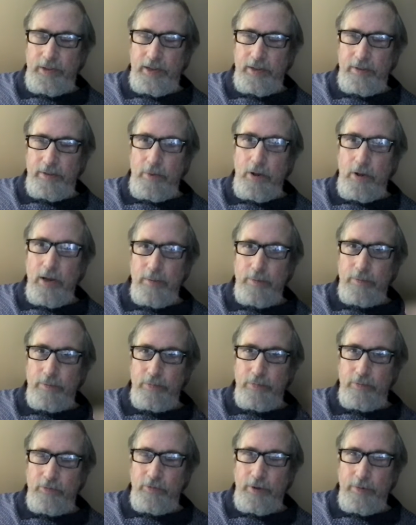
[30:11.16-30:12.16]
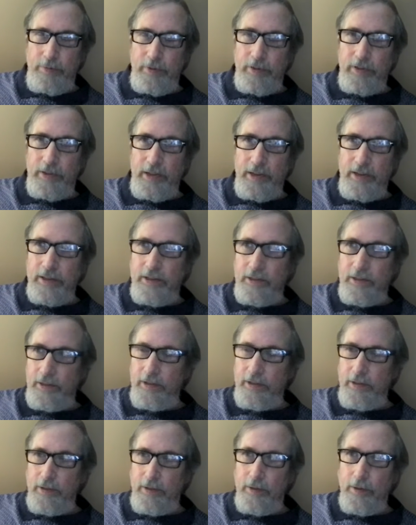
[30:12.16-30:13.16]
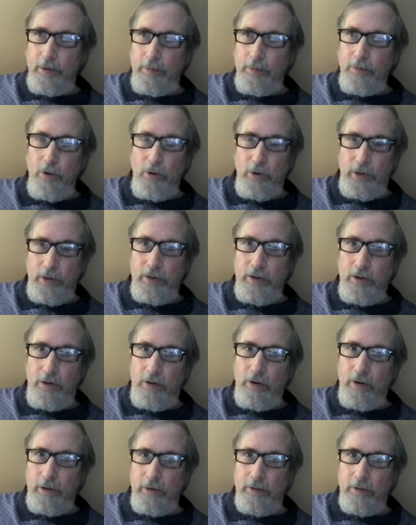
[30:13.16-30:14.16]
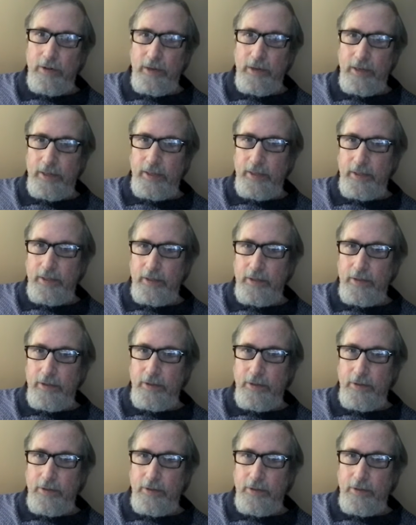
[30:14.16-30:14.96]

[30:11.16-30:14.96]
mine represented a broken heart, right?